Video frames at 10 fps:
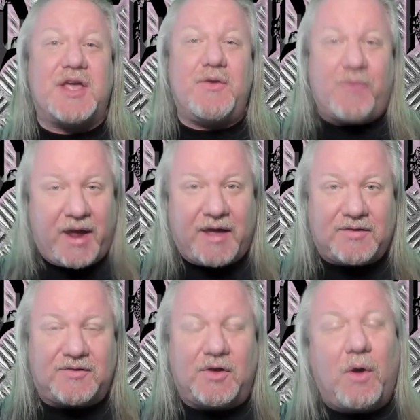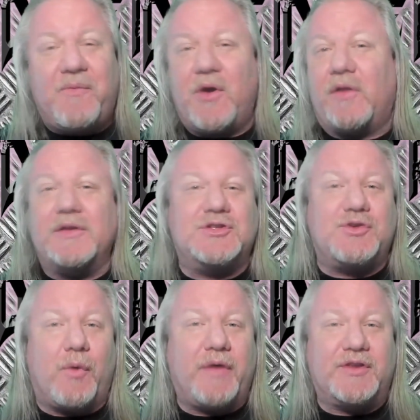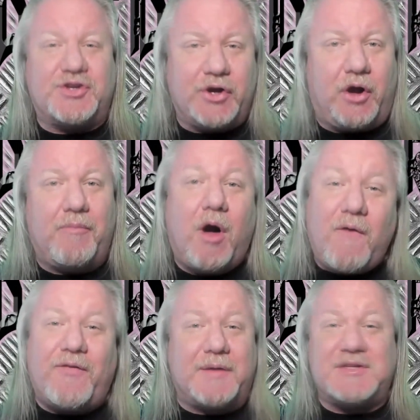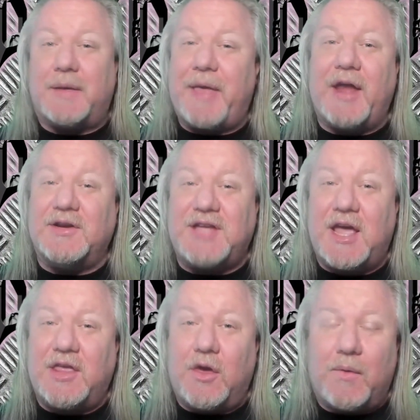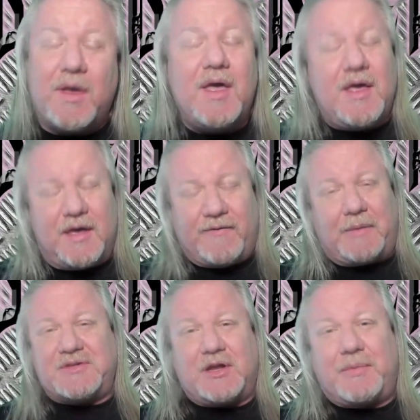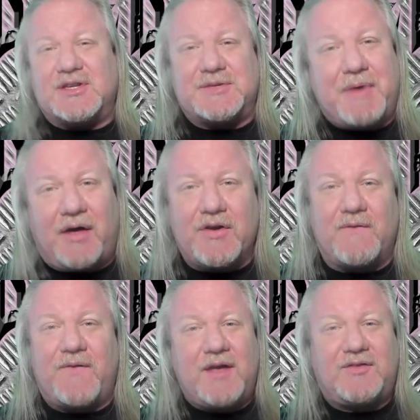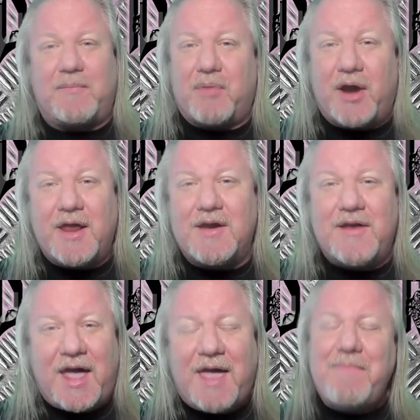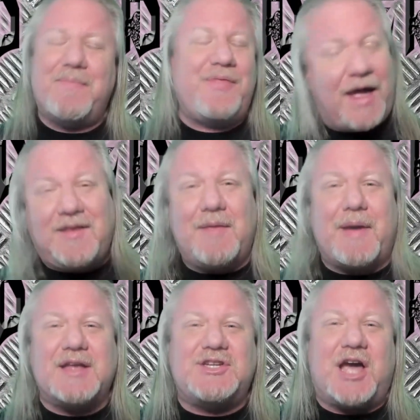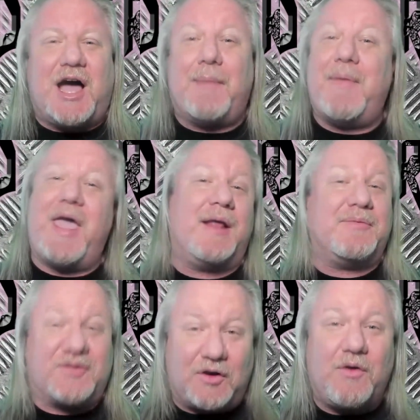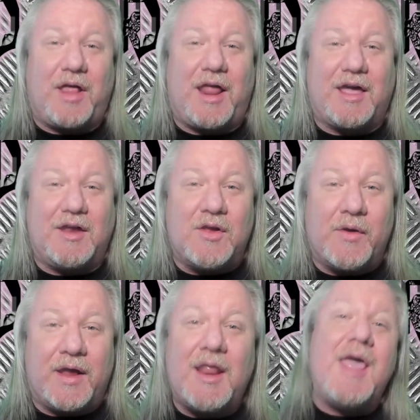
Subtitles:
and Rants. Hope you all enjoyed the show. Hope that I was able to entertain you. If I was able to put a smile on your face and brighten your day, I did my job, and I'm so glad I could do it.